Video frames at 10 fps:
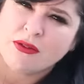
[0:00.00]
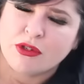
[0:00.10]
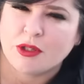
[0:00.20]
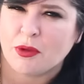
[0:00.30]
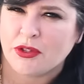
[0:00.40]

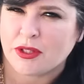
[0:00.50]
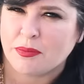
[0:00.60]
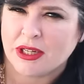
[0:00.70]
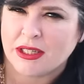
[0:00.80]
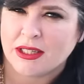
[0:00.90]

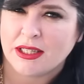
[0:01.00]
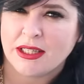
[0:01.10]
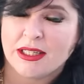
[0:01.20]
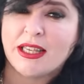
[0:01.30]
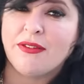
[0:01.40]

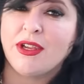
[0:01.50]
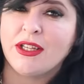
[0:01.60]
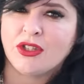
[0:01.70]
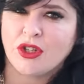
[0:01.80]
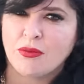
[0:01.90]
responsibility,
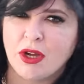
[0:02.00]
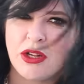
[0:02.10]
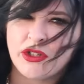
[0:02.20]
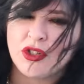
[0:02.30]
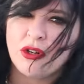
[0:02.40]
giving too
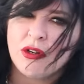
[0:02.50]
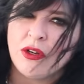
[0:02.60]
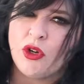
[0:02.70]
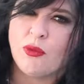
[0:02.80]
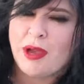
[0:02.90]
much,
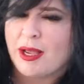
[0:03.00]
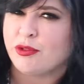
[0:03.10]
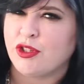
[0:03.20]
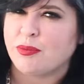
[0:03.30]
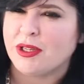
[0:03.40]
or
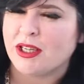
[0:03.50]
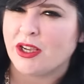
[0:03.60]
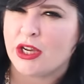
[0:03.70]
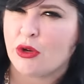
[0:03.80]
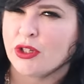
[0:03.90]
perhaps you've been
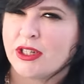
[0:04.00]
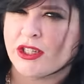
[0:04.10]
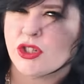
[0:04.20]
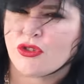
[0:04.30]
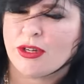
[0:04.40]
going on an
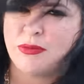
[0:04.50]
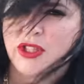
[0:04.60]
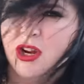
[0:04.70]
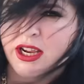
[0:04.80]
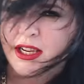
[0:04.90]
extreme
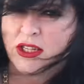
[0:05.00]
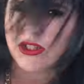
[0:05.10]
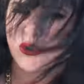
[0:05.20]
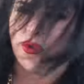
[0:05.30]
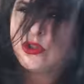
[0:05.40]

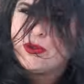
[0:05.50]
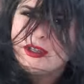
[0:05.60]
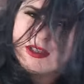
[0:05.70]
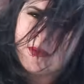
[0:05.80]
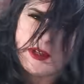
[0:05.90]
diet or doing
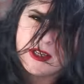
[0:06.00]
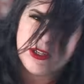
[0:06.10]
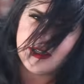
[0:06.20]
something